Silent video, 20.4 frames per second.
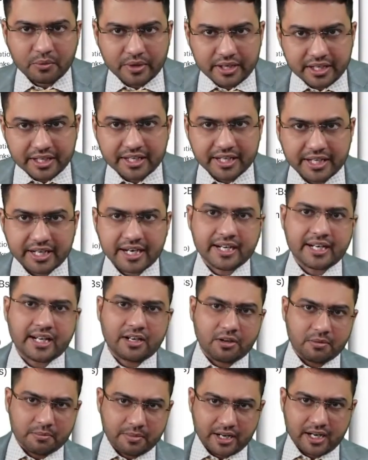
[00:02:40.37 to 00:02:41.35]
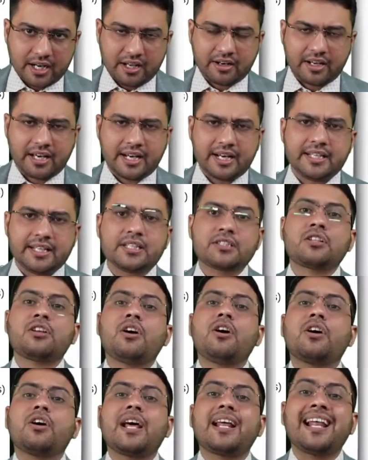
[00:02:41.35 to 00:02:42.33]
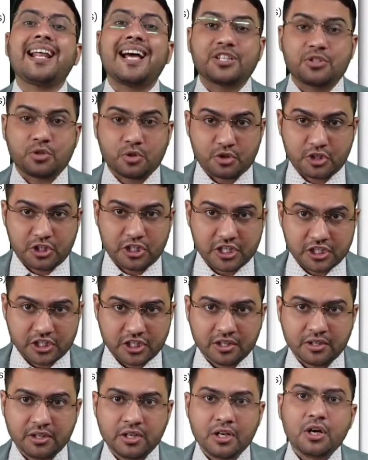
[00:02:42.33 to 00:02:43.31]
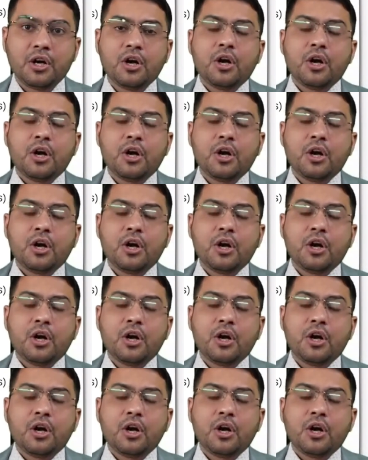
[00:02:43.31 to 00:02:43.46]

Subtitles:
will create an umbrella organization or an association